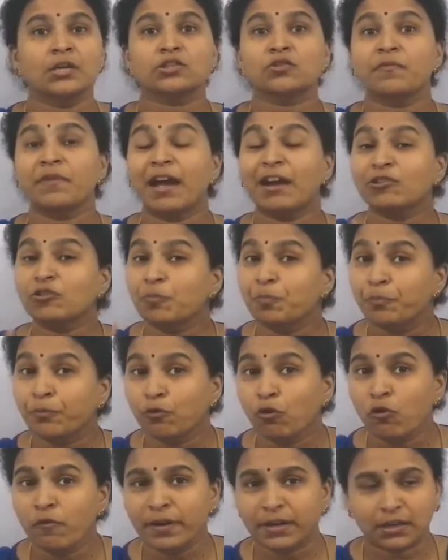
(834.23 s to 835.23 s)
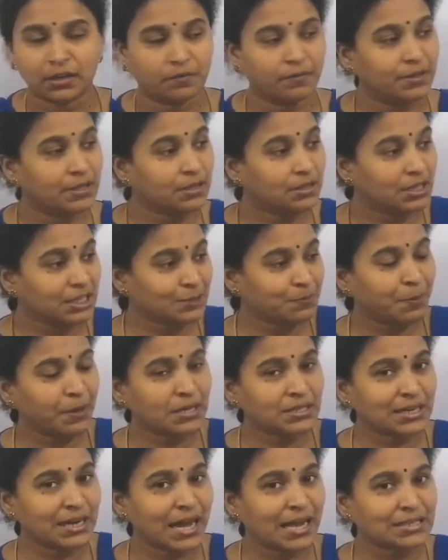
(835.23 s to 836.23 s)
So we have to prove it, whether this
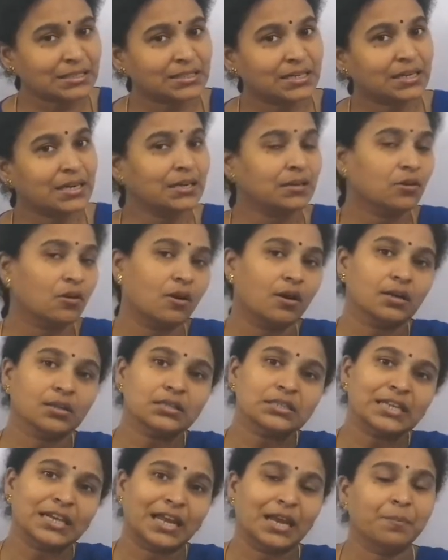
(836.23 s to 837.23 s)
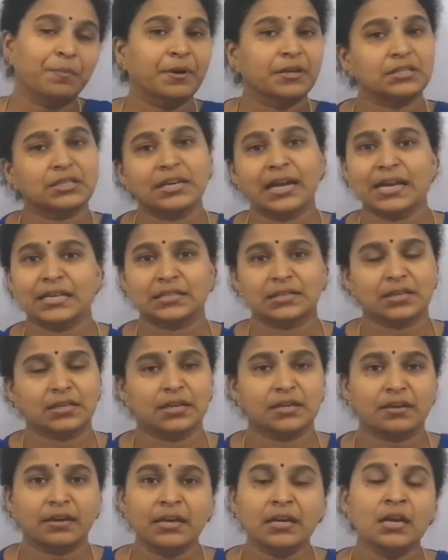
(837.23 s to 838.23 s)
person has did it or the second person has did
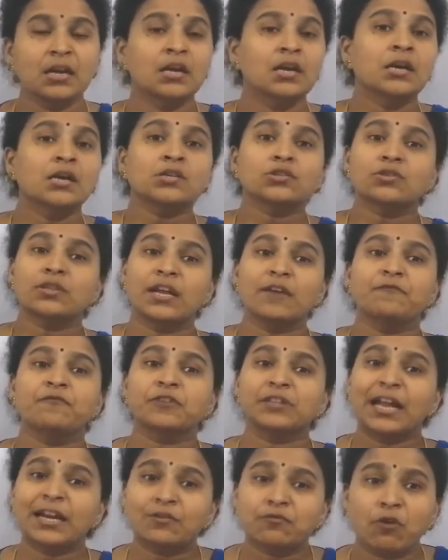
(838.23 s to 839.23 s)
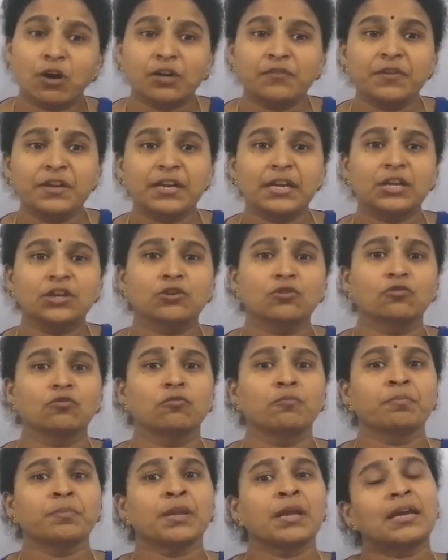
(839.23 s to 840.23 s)
it, right? So then for that, what we need to do?